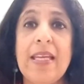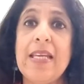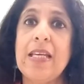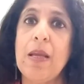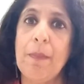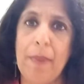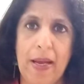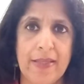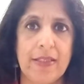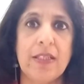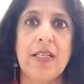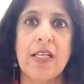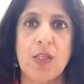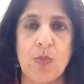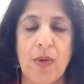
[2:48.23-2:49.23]
and eating
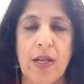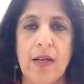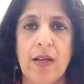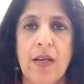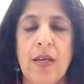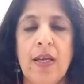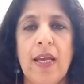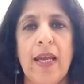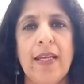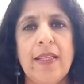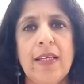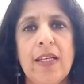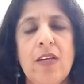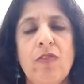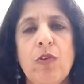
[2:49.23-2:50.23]
pattern as well.
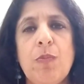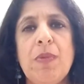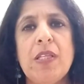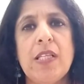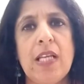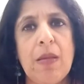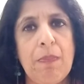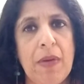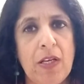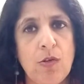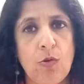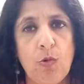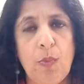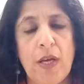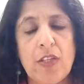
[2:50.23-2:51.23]
Either he would be sleeping
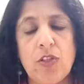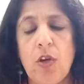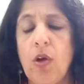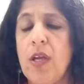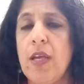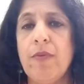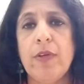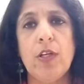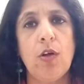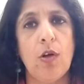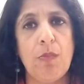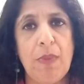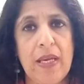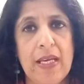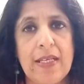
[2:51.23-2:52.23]
too much, or he would
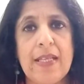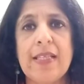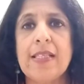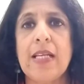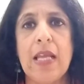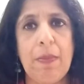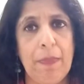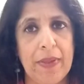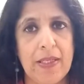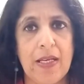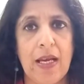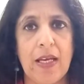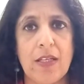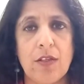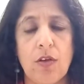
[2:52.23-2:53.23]
not be getting sleep at
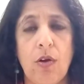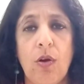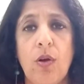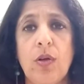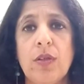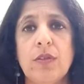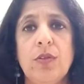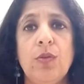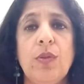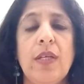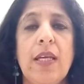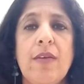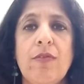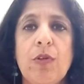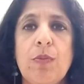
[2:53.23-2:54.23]
night, or
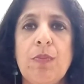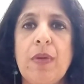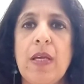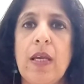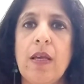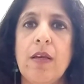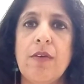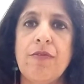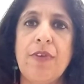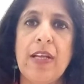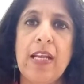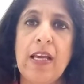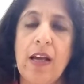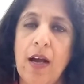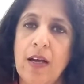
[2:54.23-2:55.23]
he would be
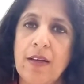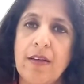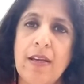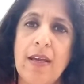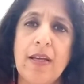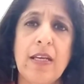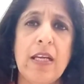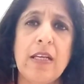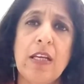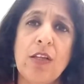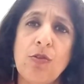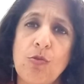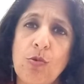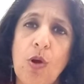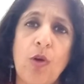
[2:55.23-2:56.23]
feeling hungry and
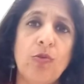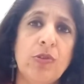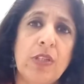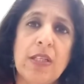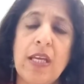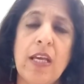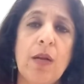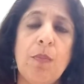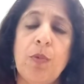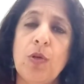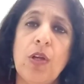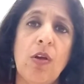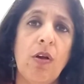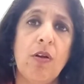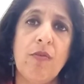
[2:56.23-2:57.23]
eating throughout the day and
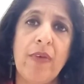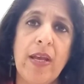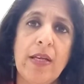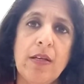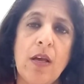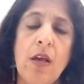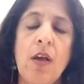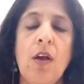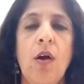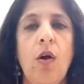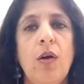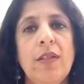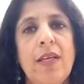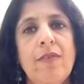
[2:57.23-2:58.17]
putting on weight, or